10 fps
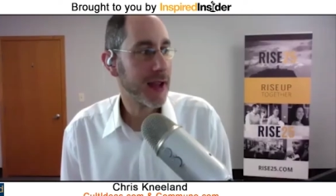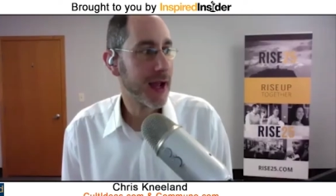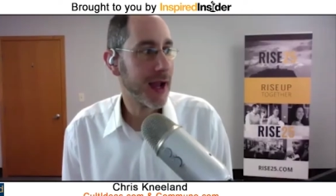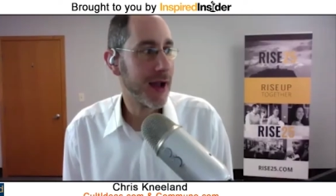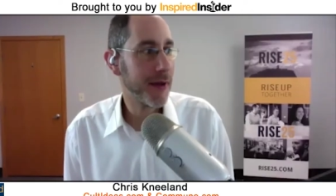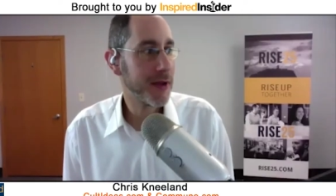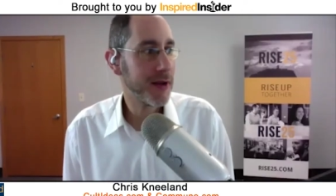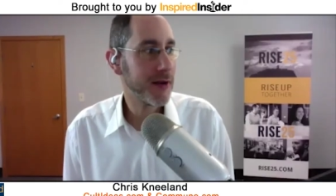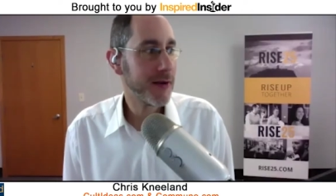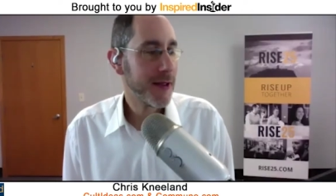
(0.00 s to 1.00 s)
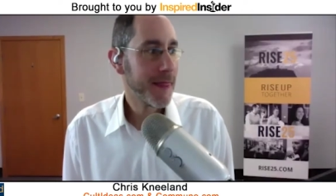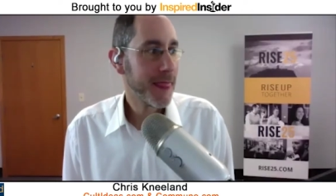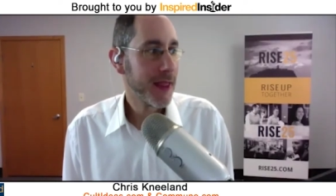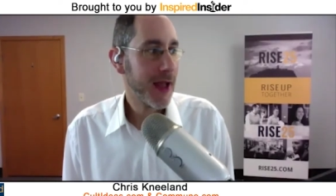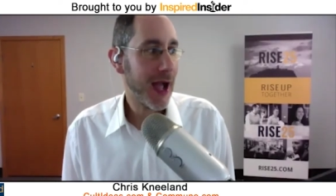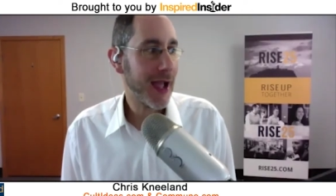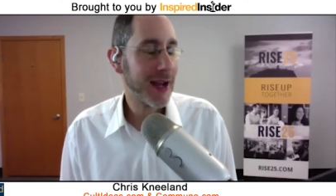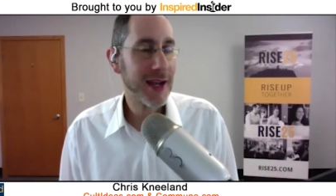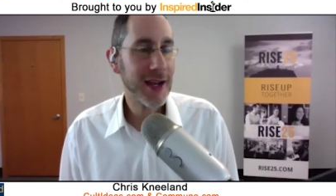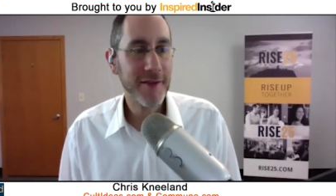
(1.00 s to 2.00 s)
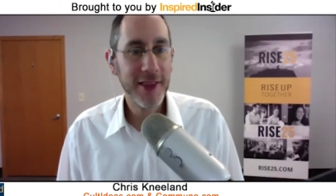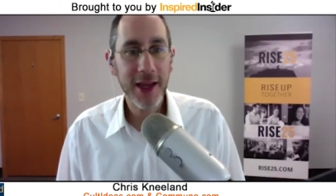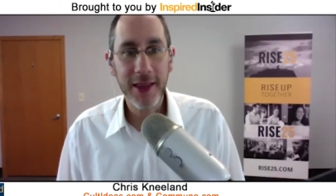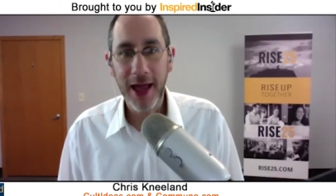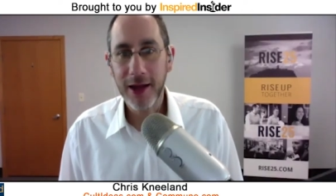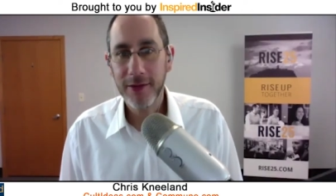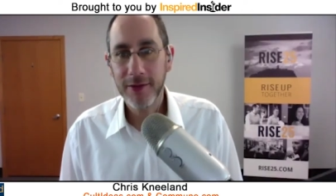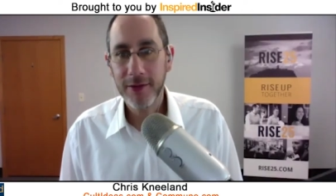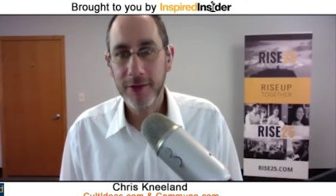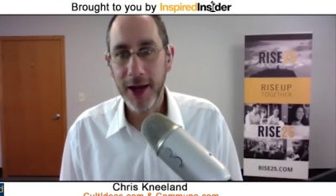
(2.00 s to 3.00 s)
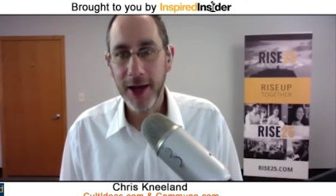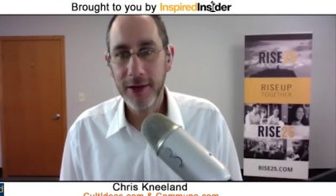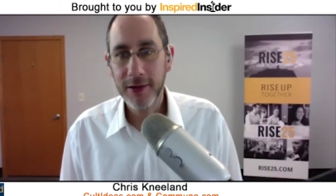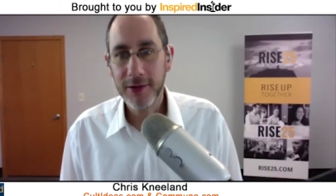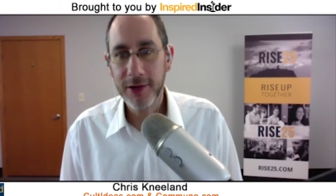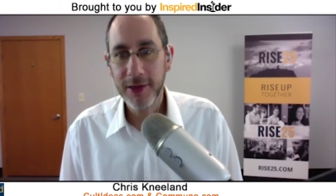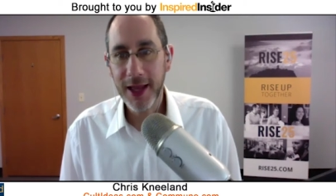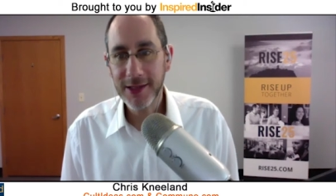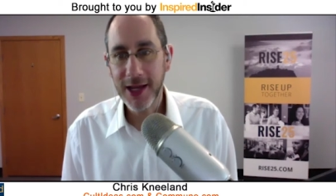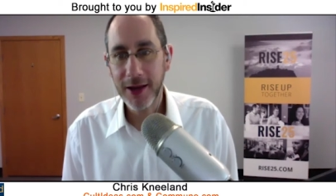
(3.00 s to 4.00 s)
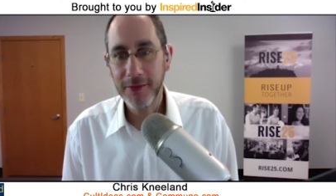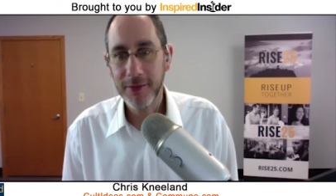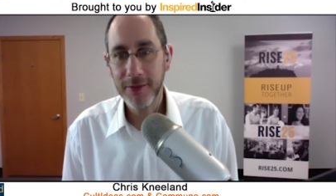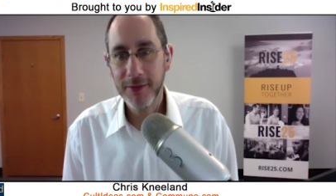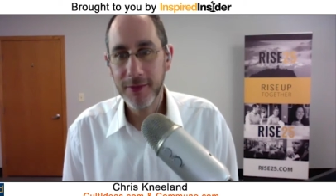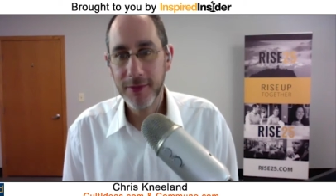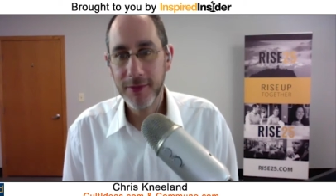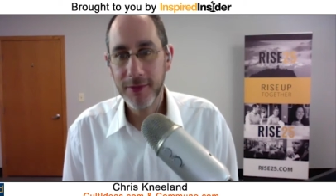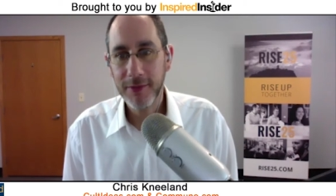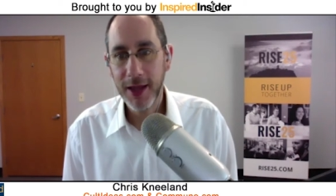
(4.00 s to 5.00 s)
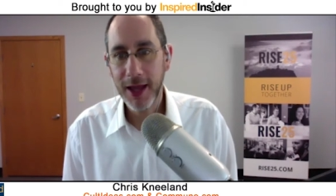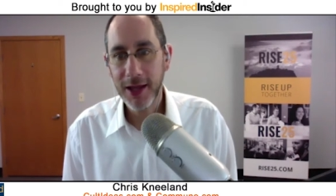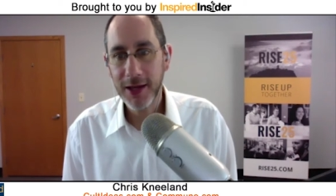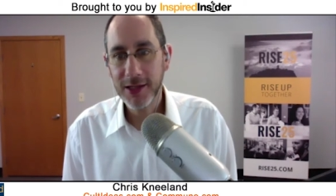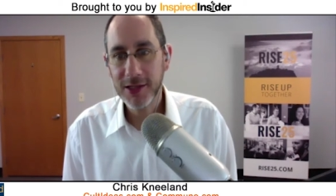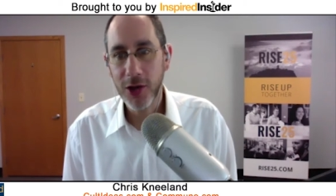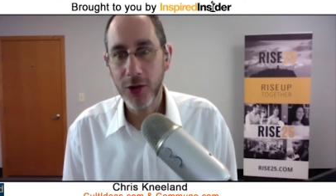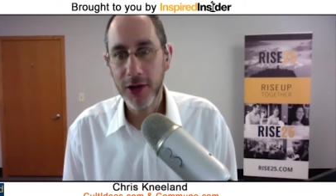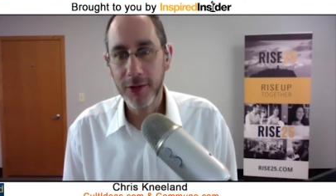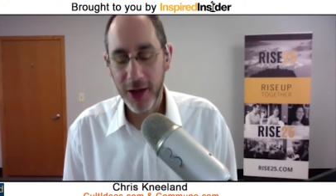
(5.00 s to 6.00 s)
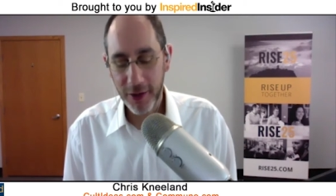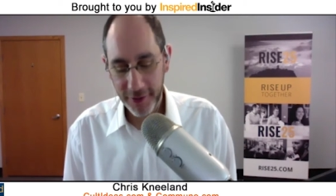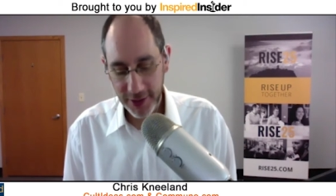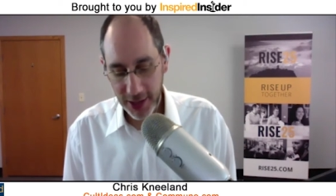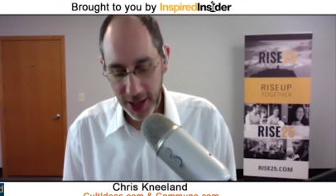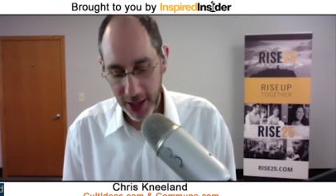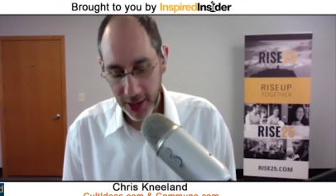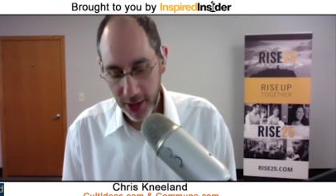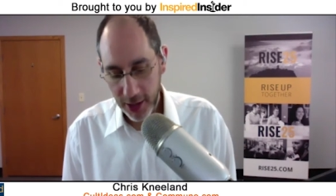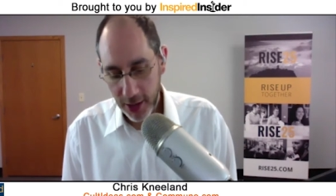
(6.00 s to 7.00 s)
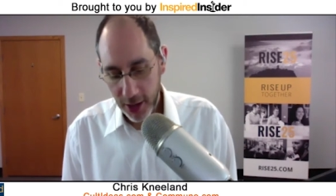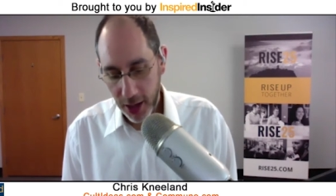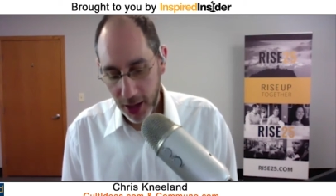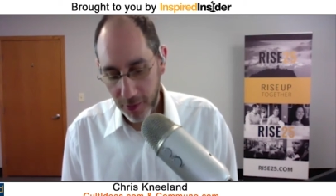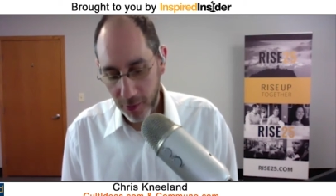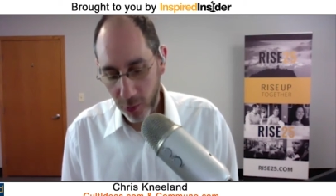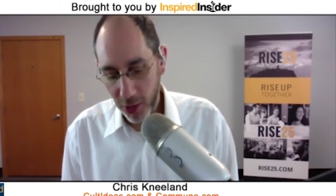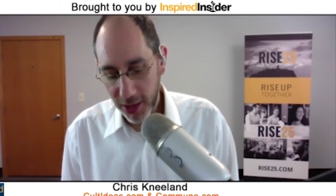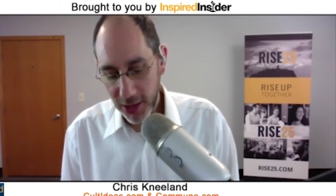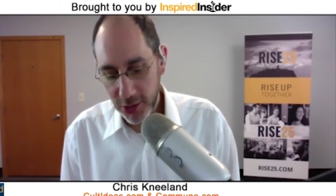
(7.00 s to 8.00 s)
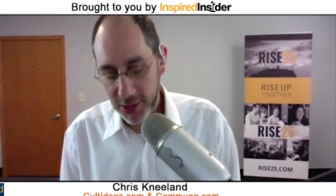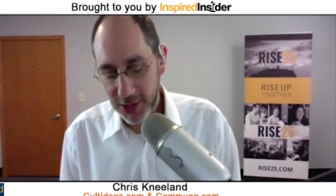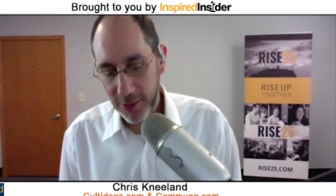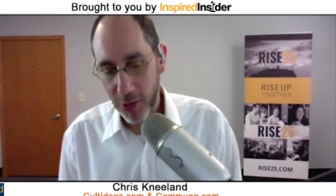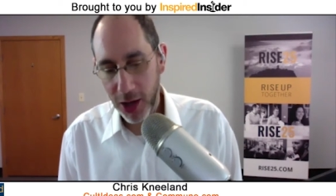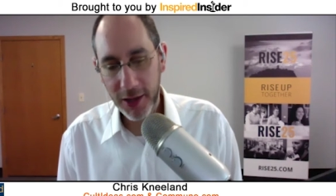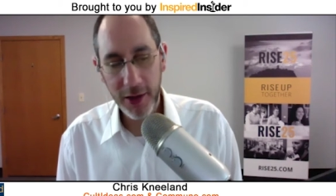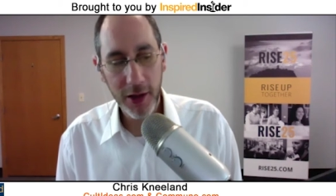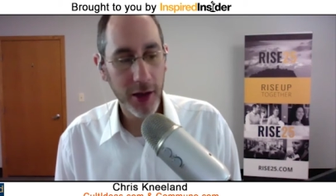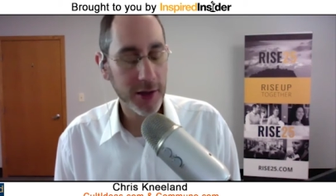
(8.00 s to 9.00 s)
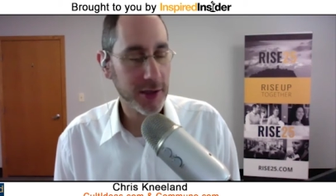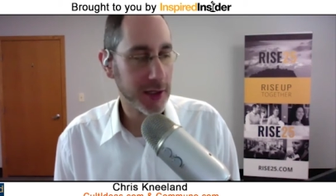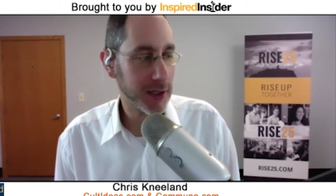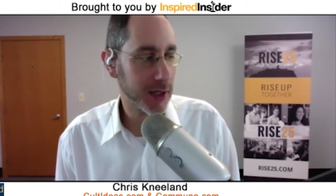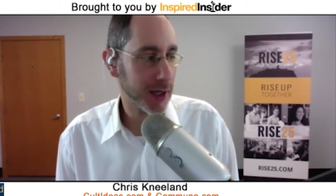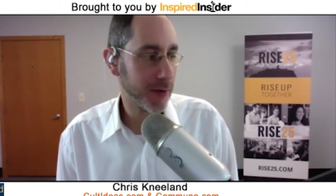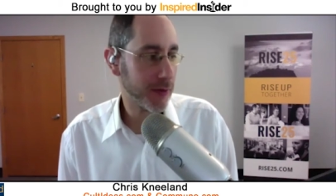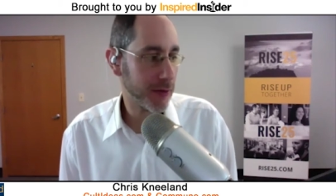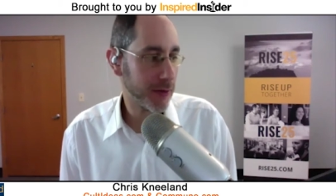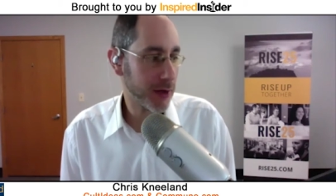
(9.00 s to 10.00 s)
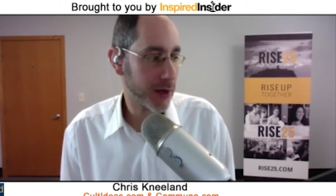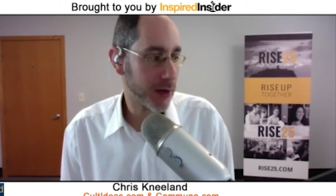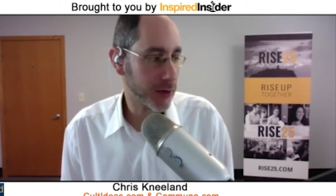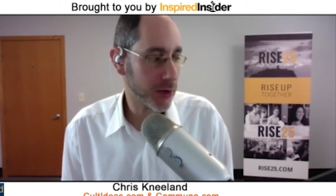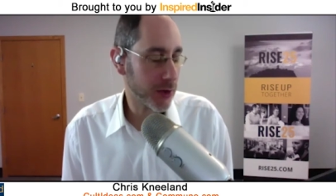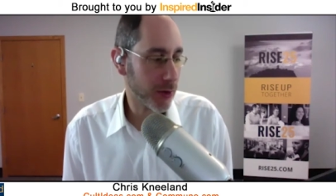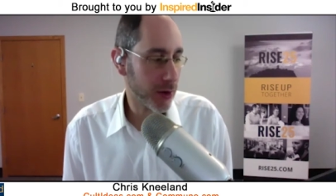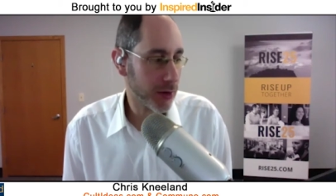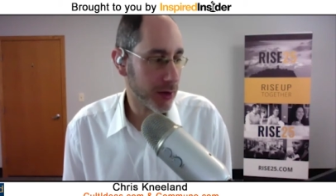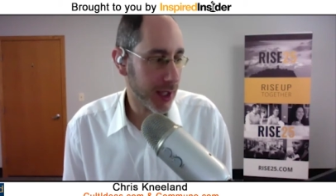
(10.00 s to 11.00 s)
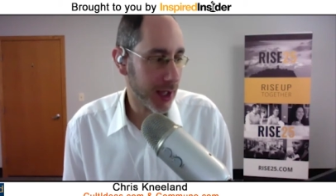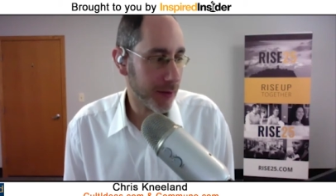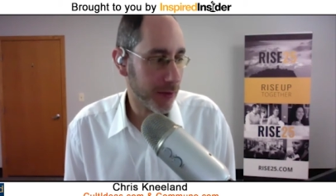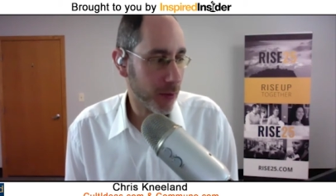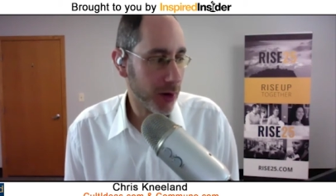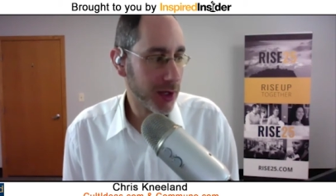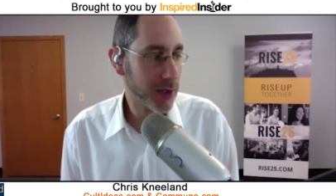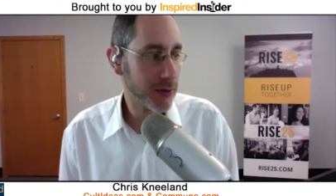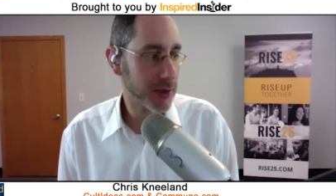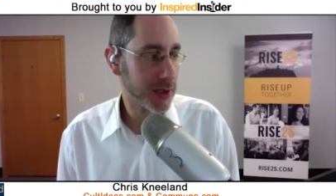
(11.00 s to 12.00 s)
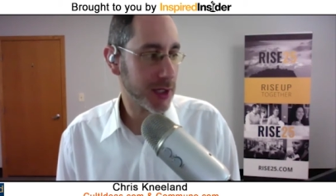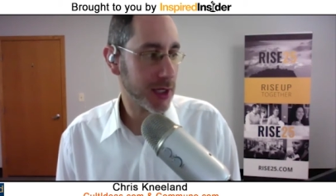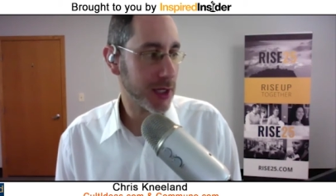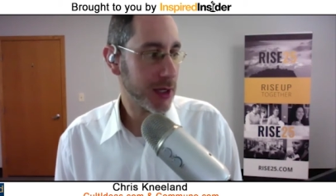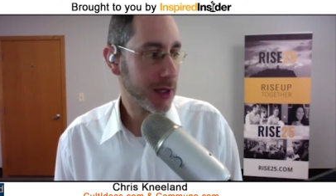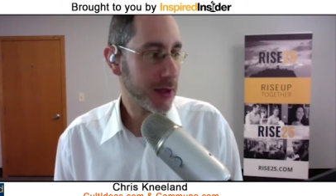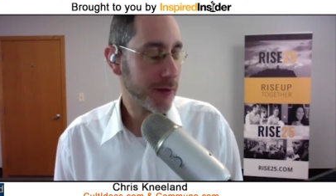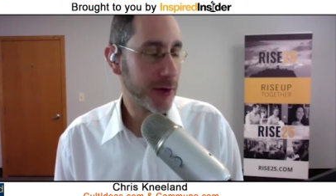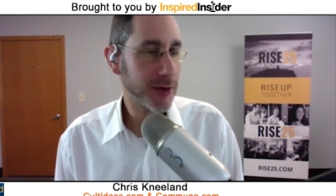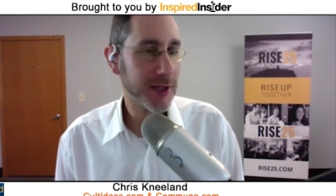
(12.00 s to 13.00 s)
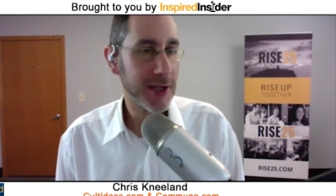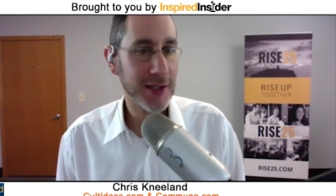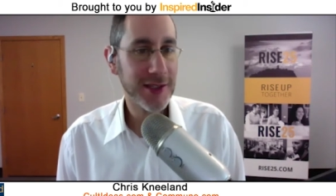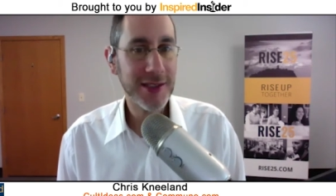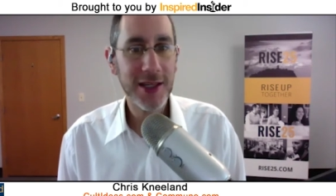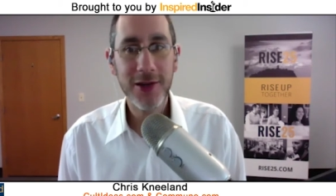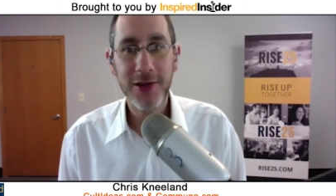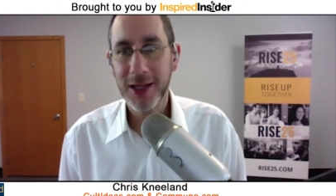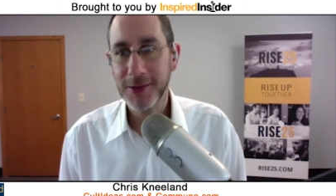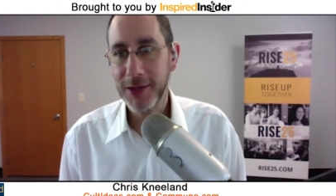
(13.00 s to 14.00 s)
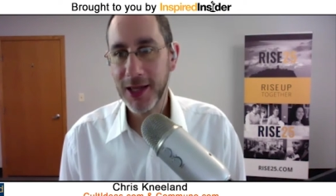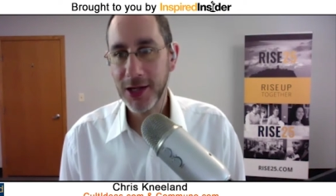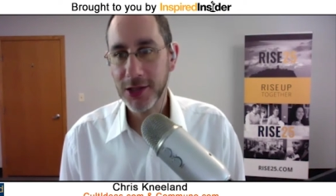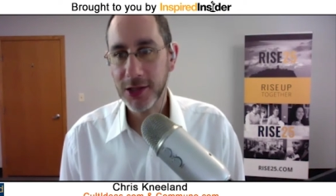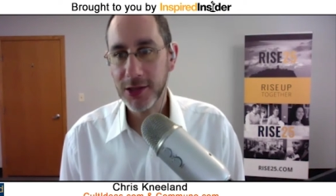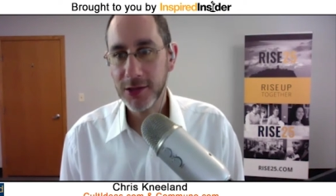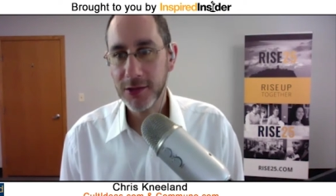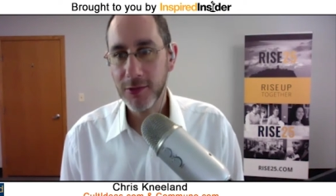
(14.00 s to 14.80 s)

Yeah. I mean, I didn't even think of that, right? During that time. Yeah. And it's totally relevant today. What did you see walking the halls and, you know, doing work with them? What did you see when you said you exceed your expectations?